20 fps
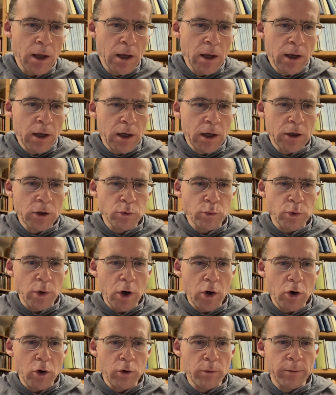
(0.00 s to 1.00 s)
In
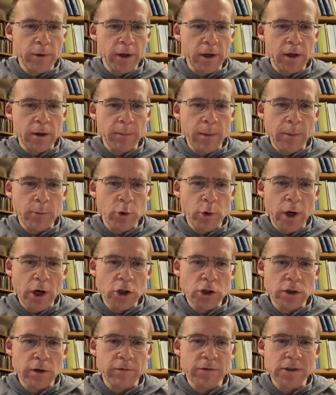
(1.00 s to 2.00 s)
Rome, the
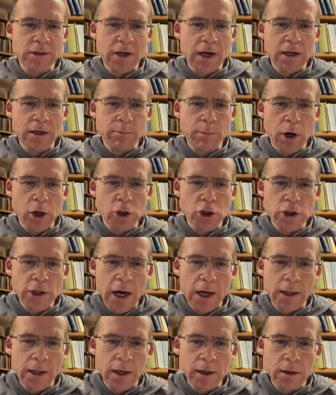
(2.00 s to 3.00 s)
commemoration of St.
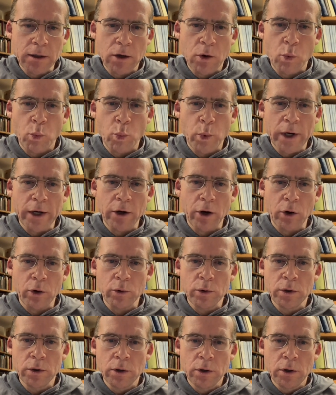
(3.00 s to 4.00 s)
Marcella,
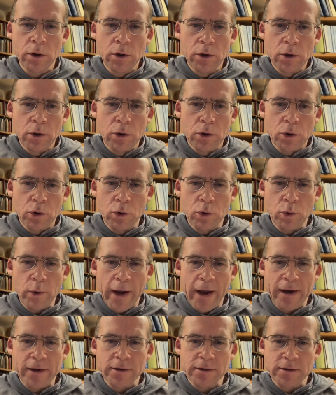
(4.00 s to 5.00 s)
widow, who,
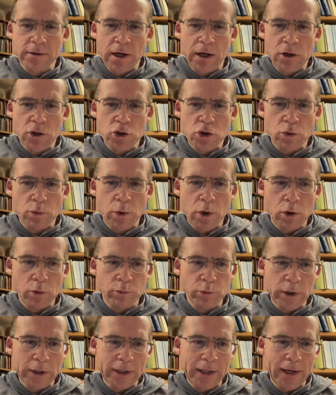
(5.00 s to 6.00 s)
as St. Jerome
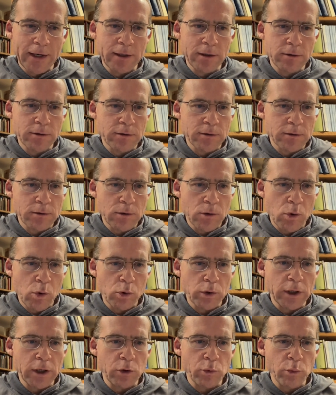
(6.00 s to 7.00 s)
relates,
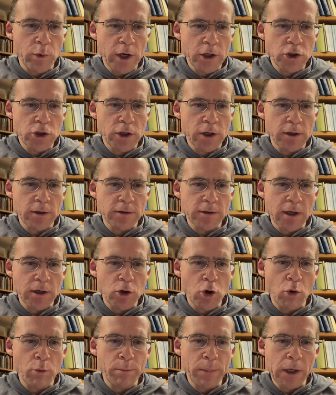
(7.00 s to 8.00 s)
holding riches and
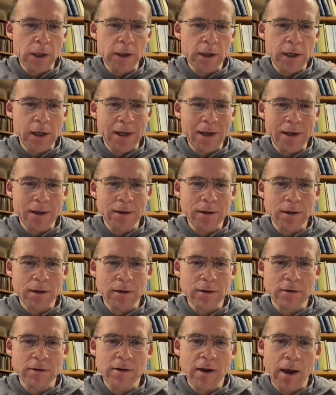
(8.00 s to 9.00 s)
nobility in
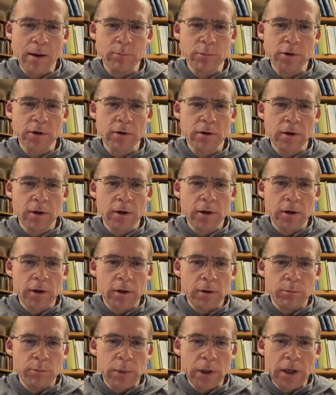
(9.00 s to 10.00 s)
contempt,
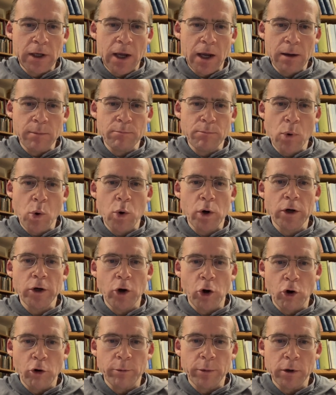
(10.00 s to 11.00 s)
became more
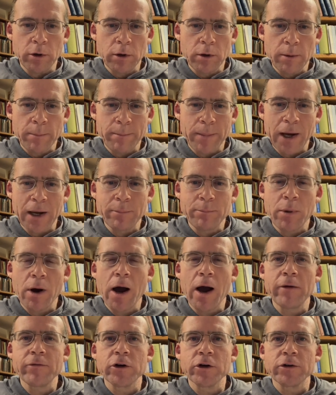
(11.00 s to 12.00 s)
noble by
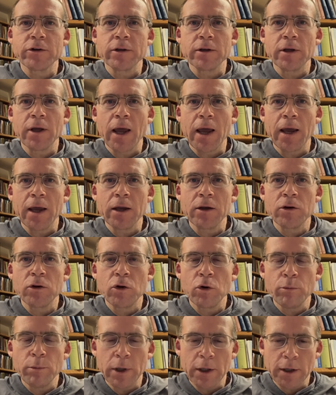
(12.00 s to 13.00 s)
poverty and
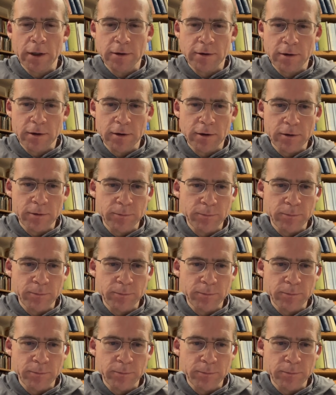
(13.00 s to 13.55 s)
humility.